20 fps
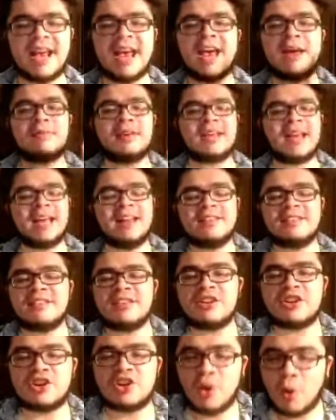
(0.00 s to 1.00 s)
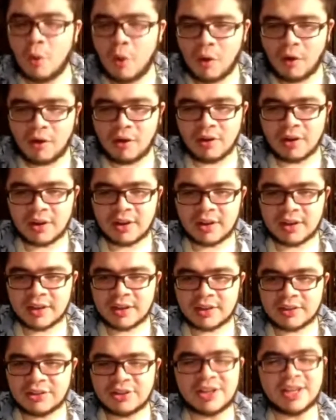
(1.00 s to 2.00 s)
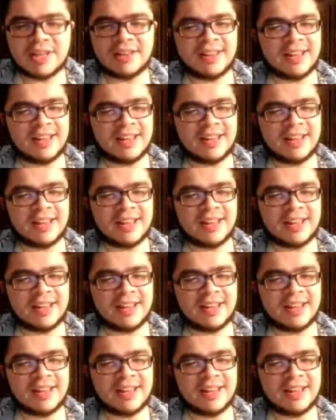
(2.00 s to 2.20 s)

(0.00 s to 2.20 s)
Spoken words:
and MacKenzie Gore looking